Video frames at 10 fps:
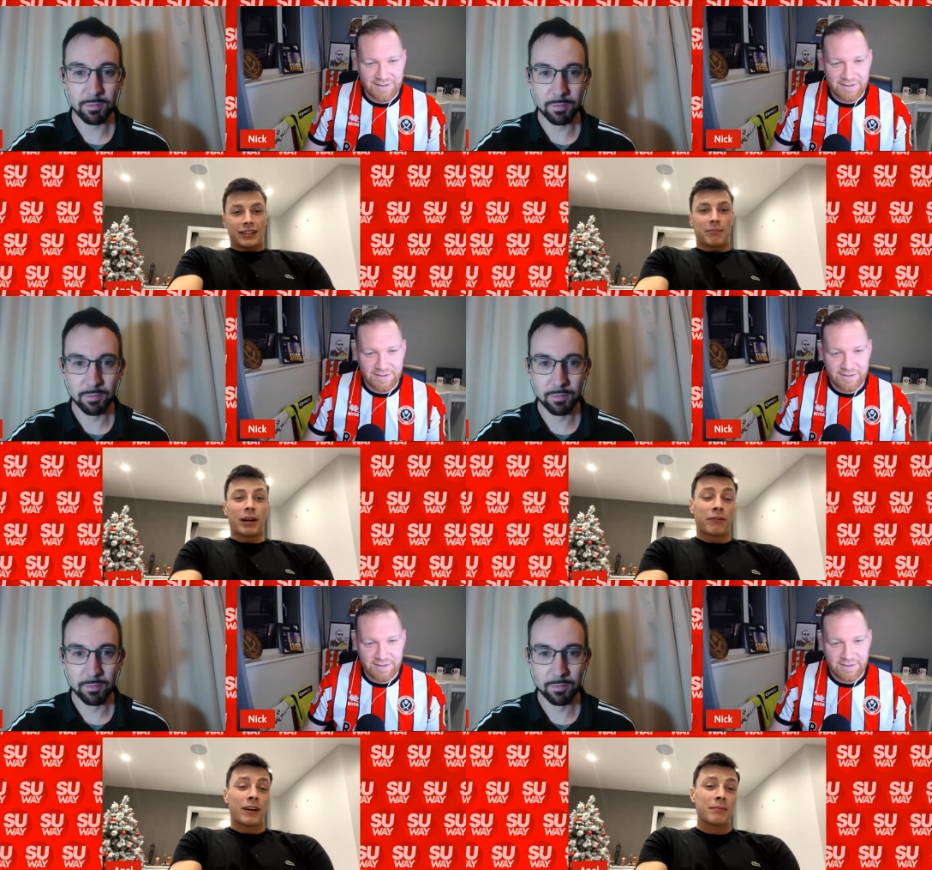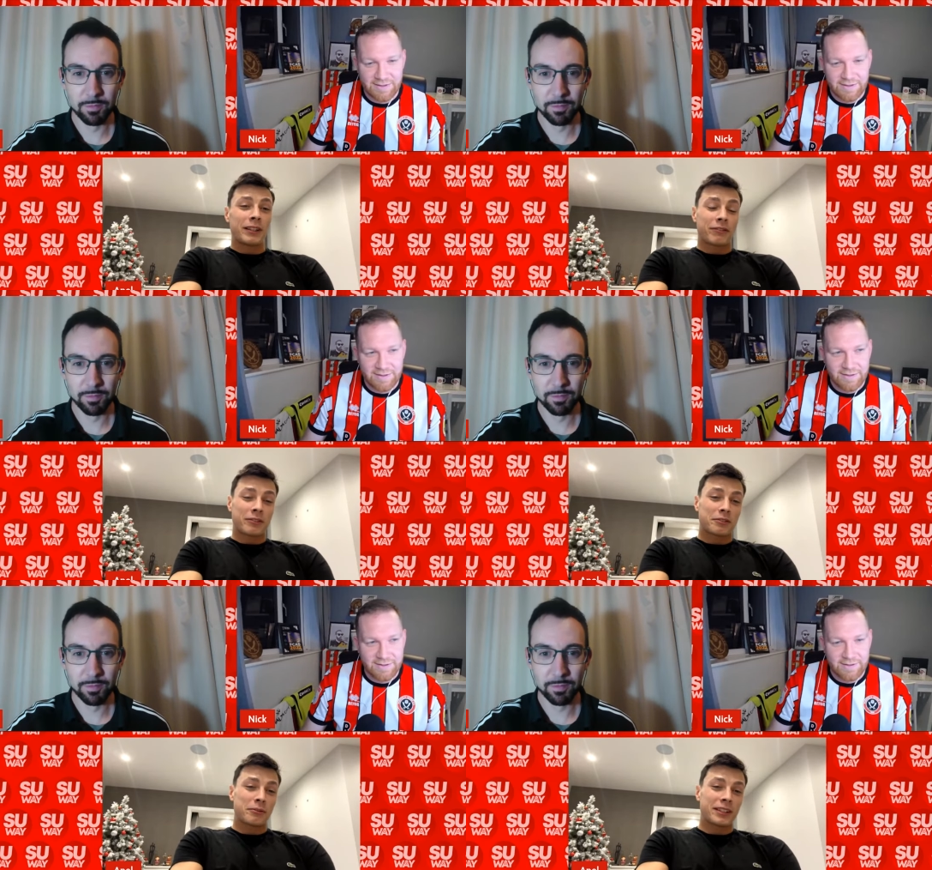Speaker 1: My family from
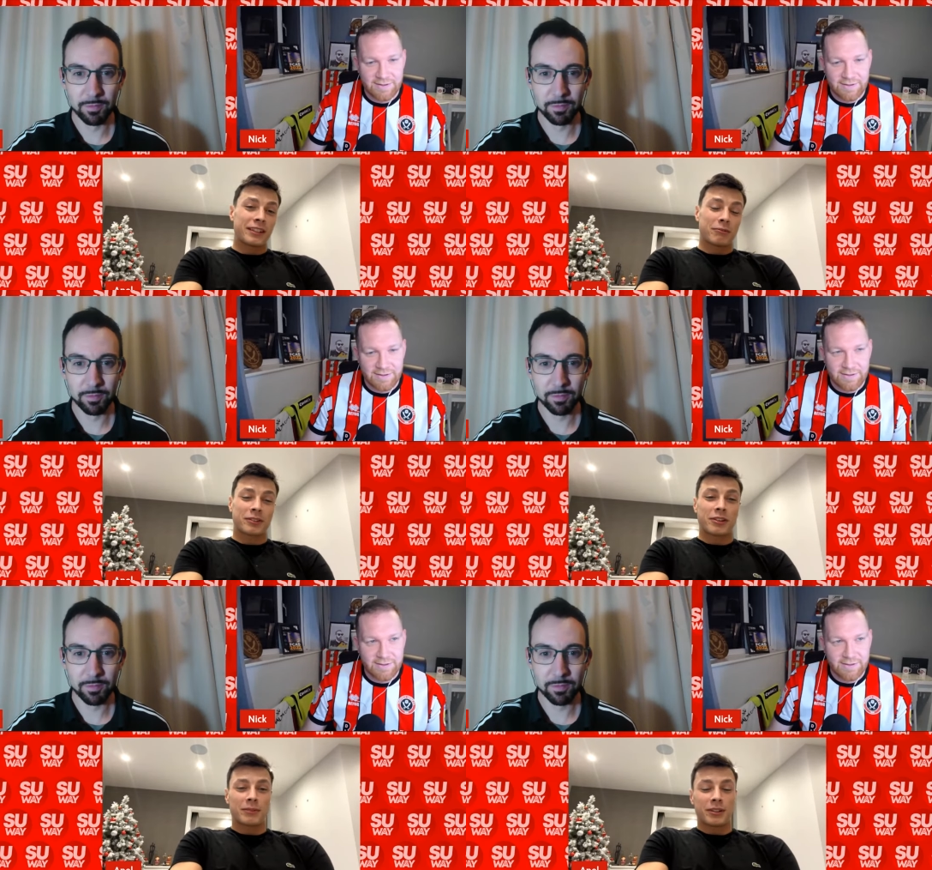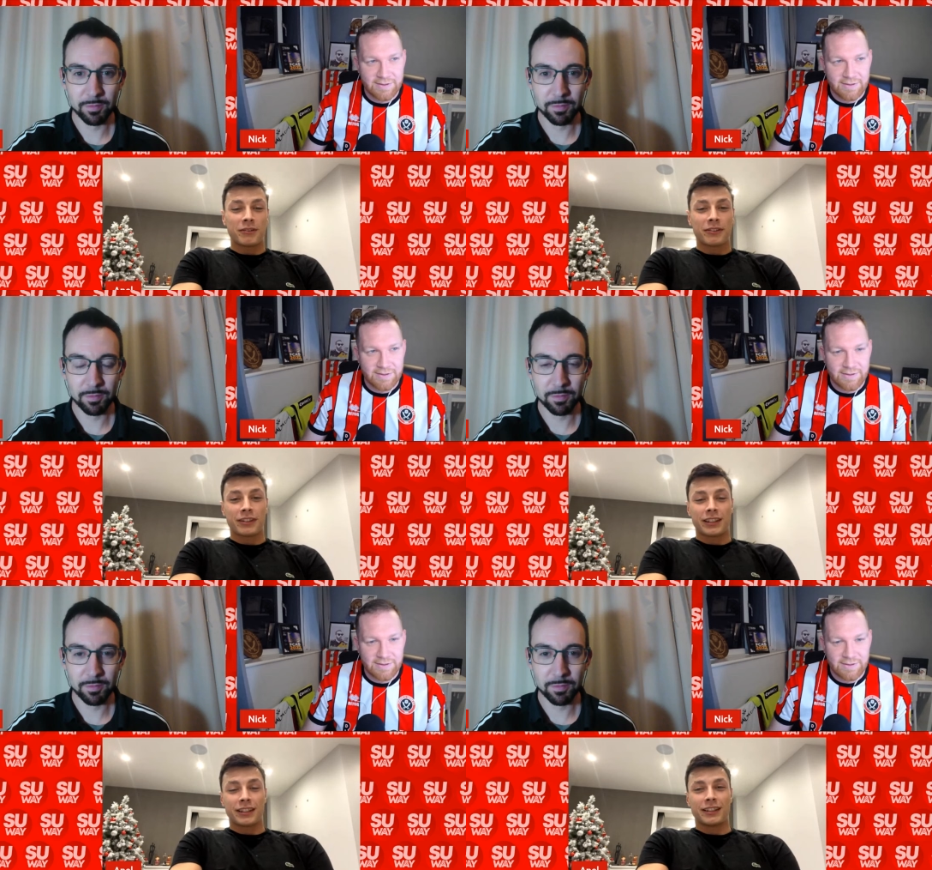Sweden was coming
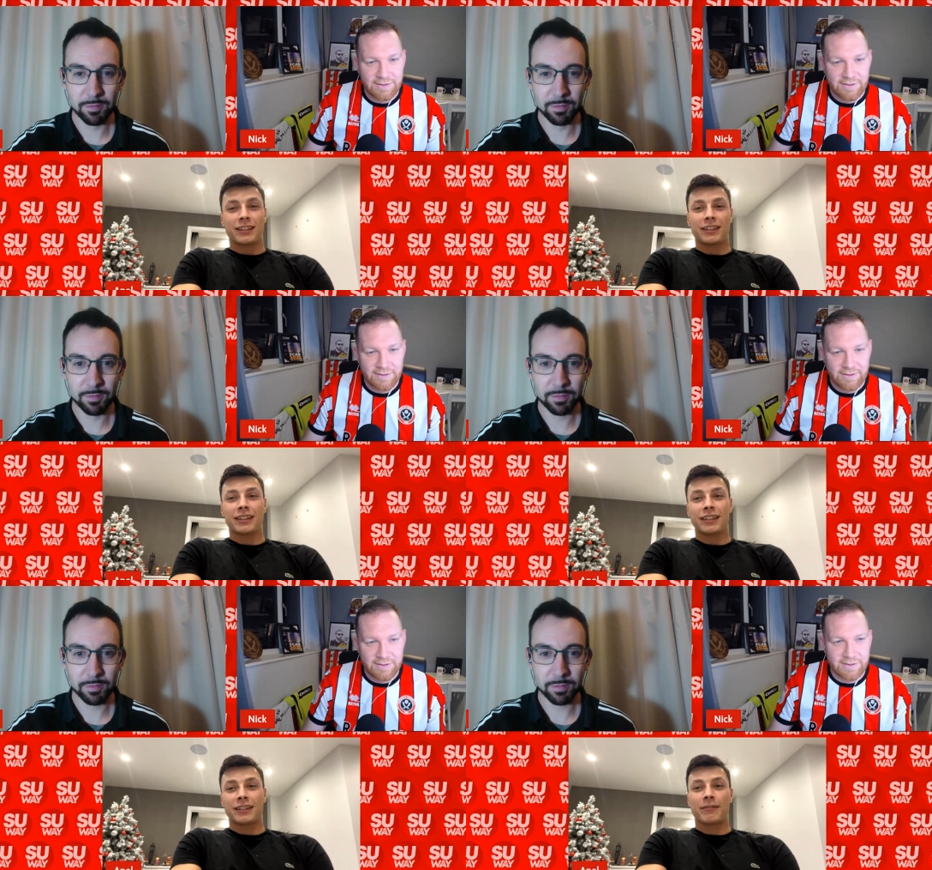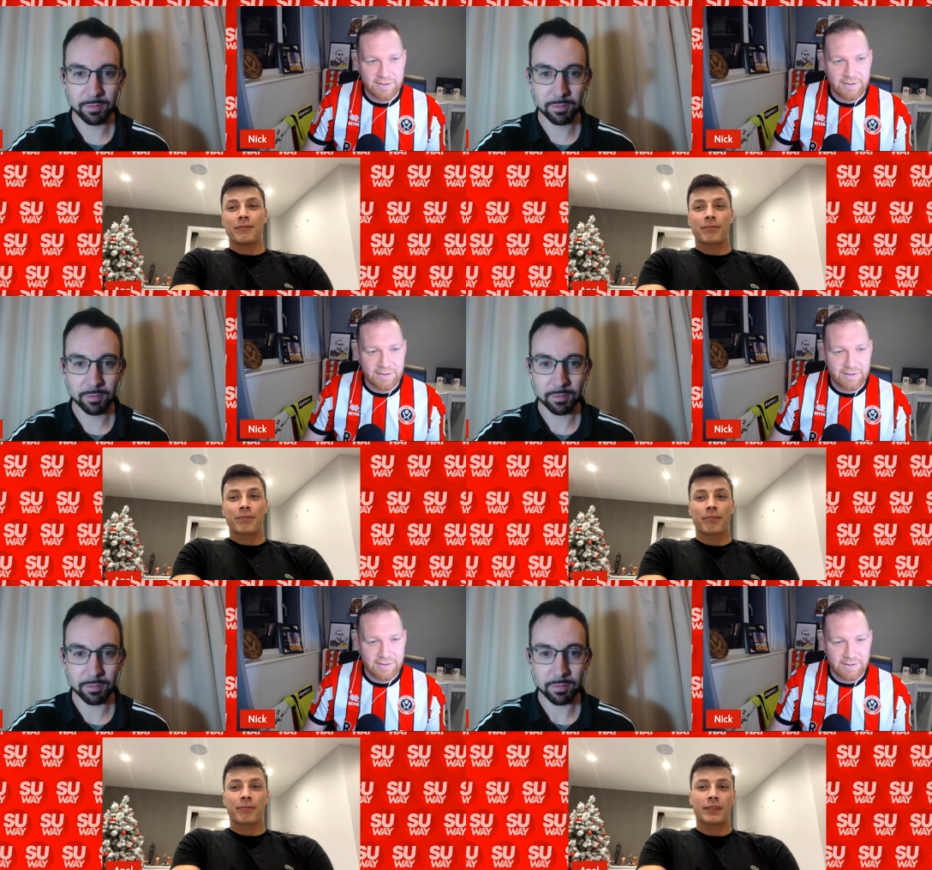over, and
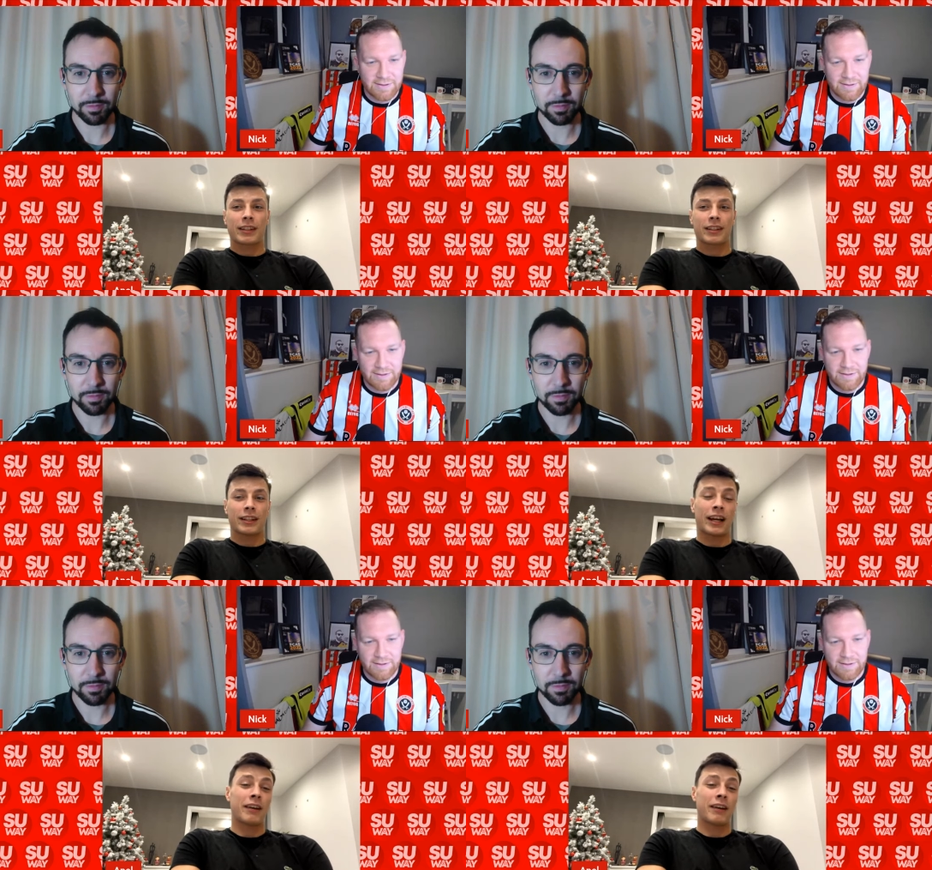uh, I